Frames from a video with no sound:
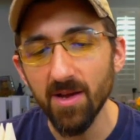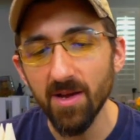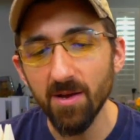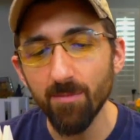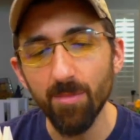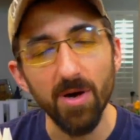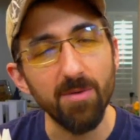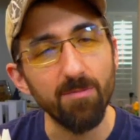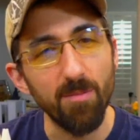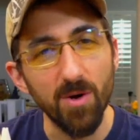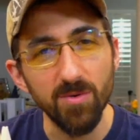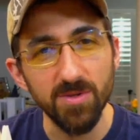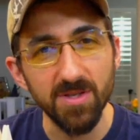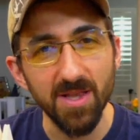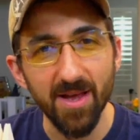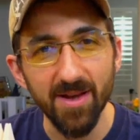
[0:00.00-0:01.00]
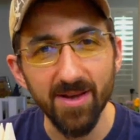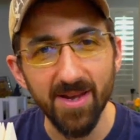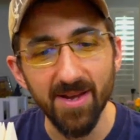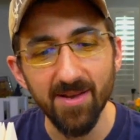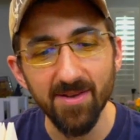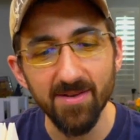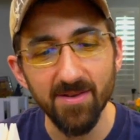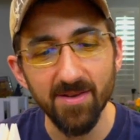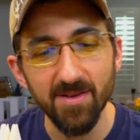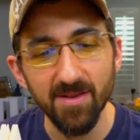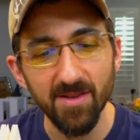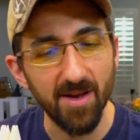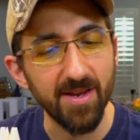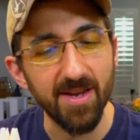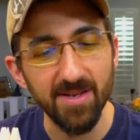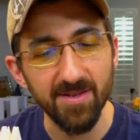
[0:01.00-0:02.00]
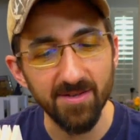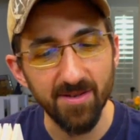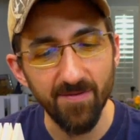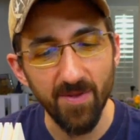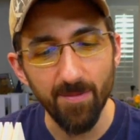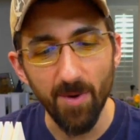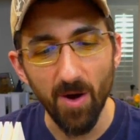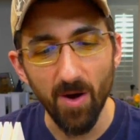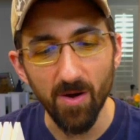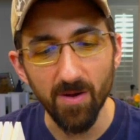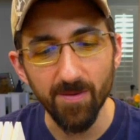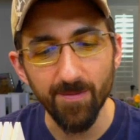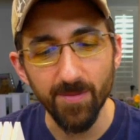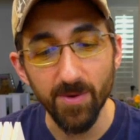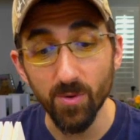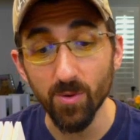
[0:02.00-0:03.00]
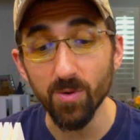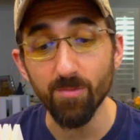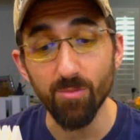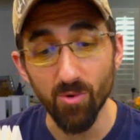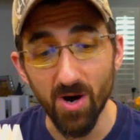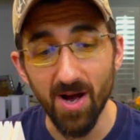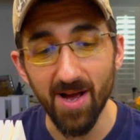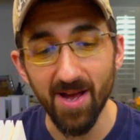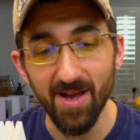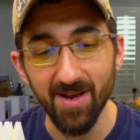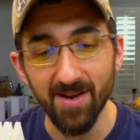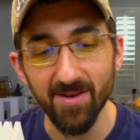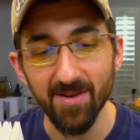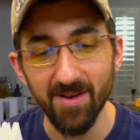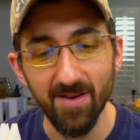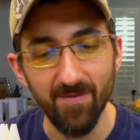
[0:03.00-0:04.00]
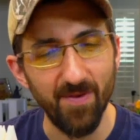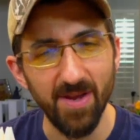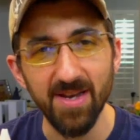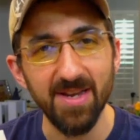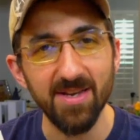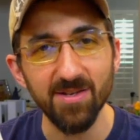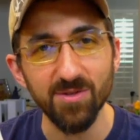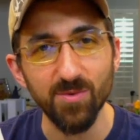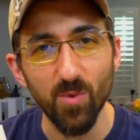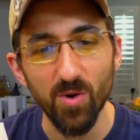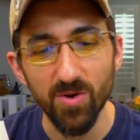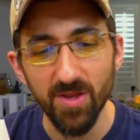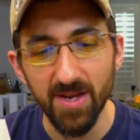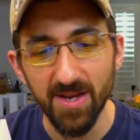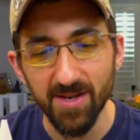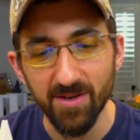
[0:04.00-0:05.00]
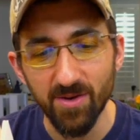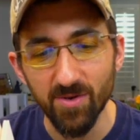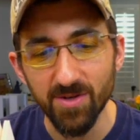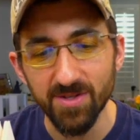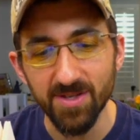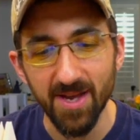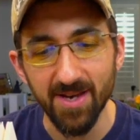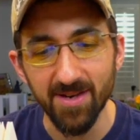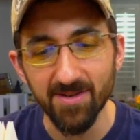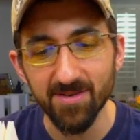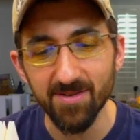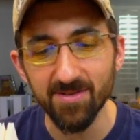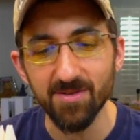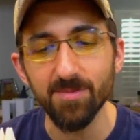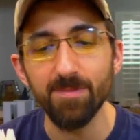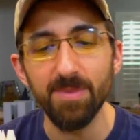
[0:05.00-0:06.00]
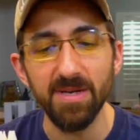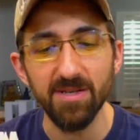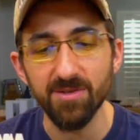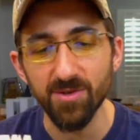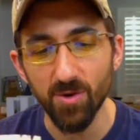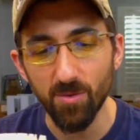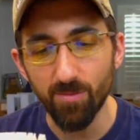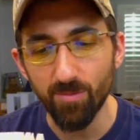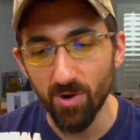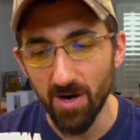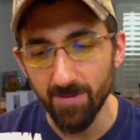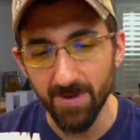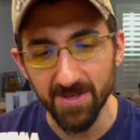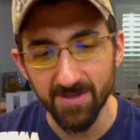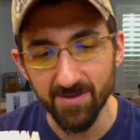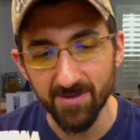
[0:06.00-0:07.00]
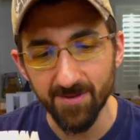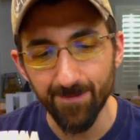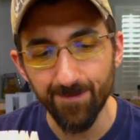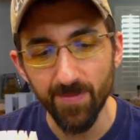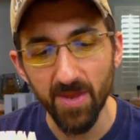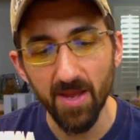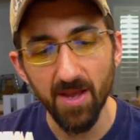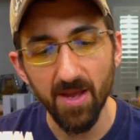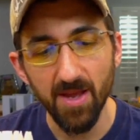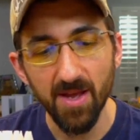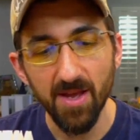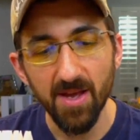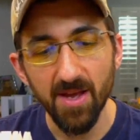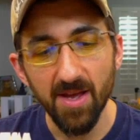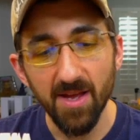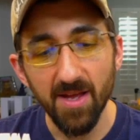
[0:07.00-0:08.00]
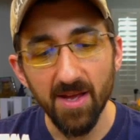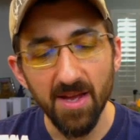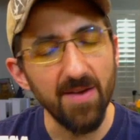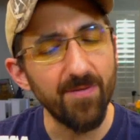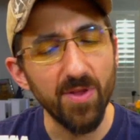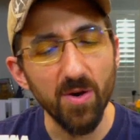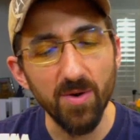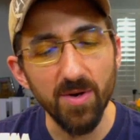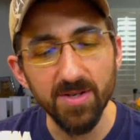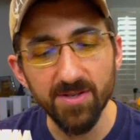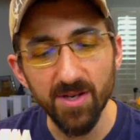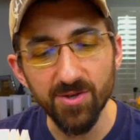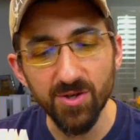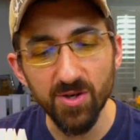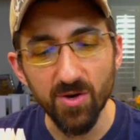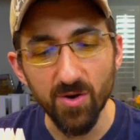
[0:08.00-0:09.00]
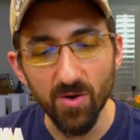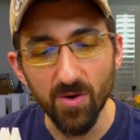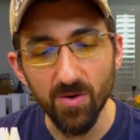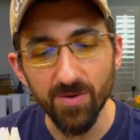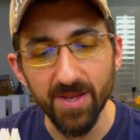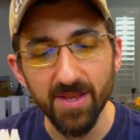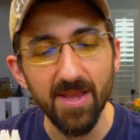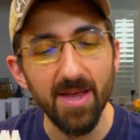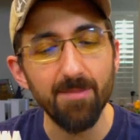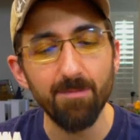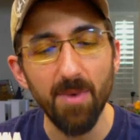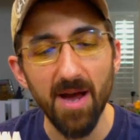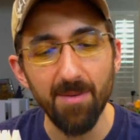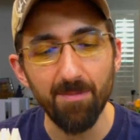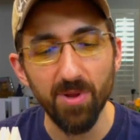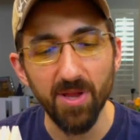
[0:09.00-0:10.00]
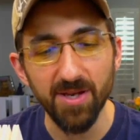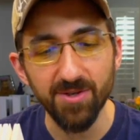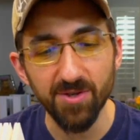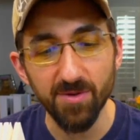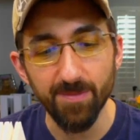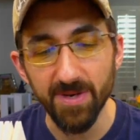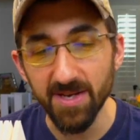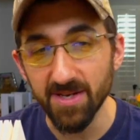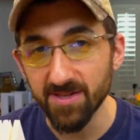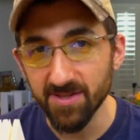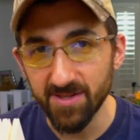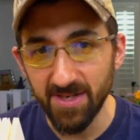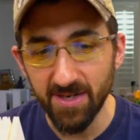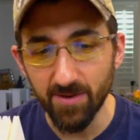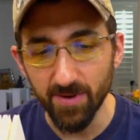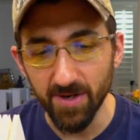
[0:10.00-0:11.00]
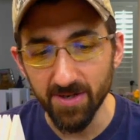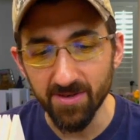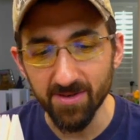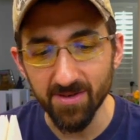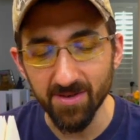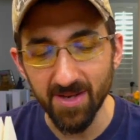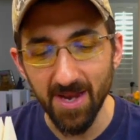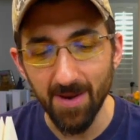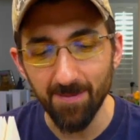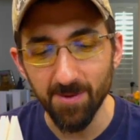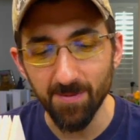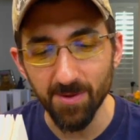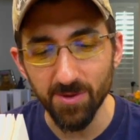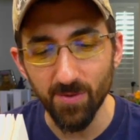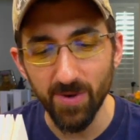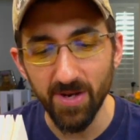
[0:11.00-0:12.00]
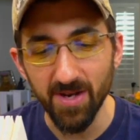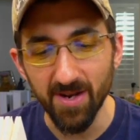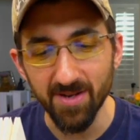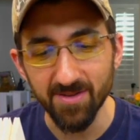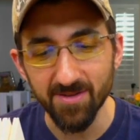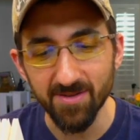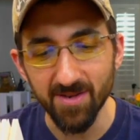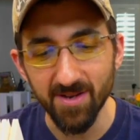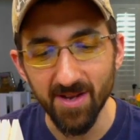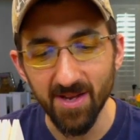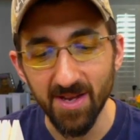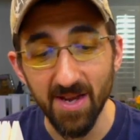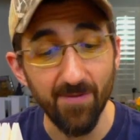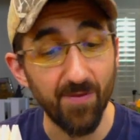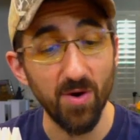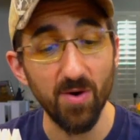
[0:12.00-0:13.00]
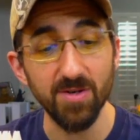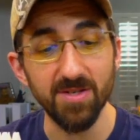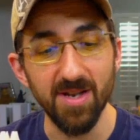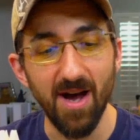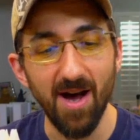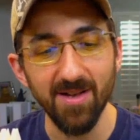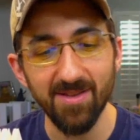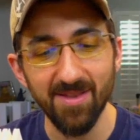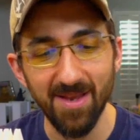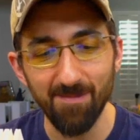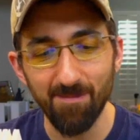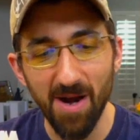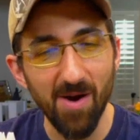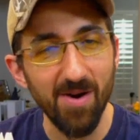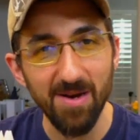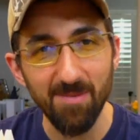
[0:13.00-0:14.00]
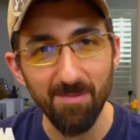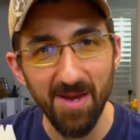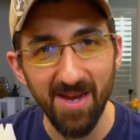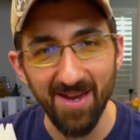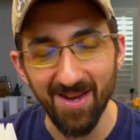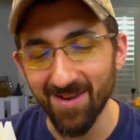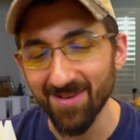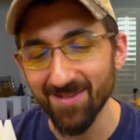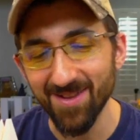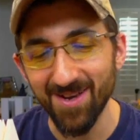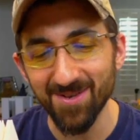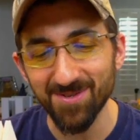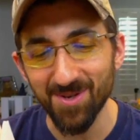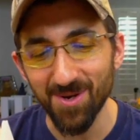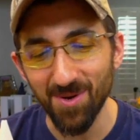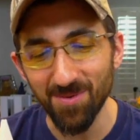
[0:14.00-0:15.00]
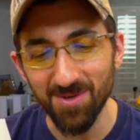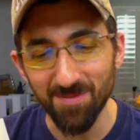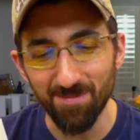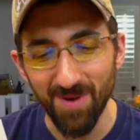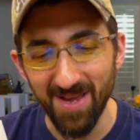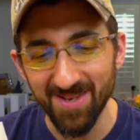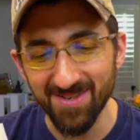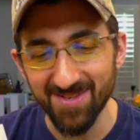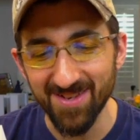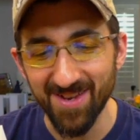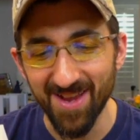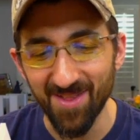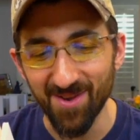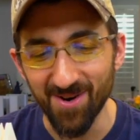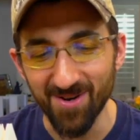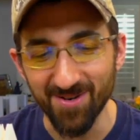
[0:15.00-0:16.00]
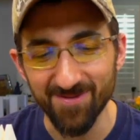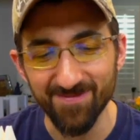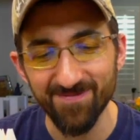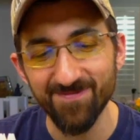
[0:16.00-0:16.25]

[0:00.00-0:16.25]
But most lucky luckiest of them all, your bride, if any is worthy in your sight to be so promised. If there is such a girl, then let my pleasure be a secret kept between us. If there is not, then marry me. Let us go to bed together.